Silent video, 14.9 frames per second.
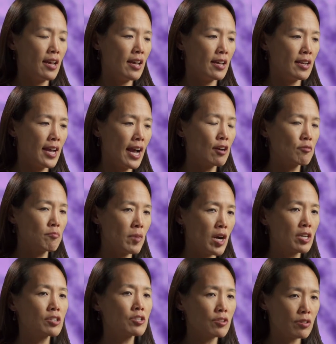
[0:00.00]
and how to
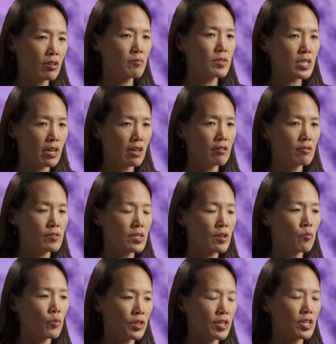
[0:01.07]
monitor themselves
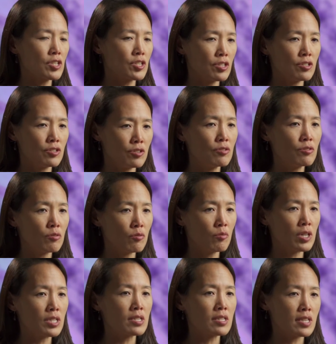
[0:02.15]
and what they should do
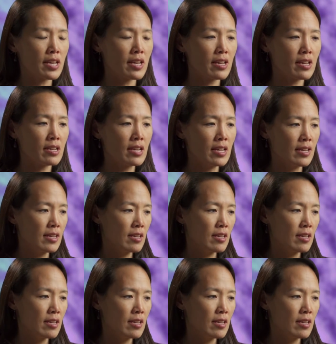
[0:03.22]
once they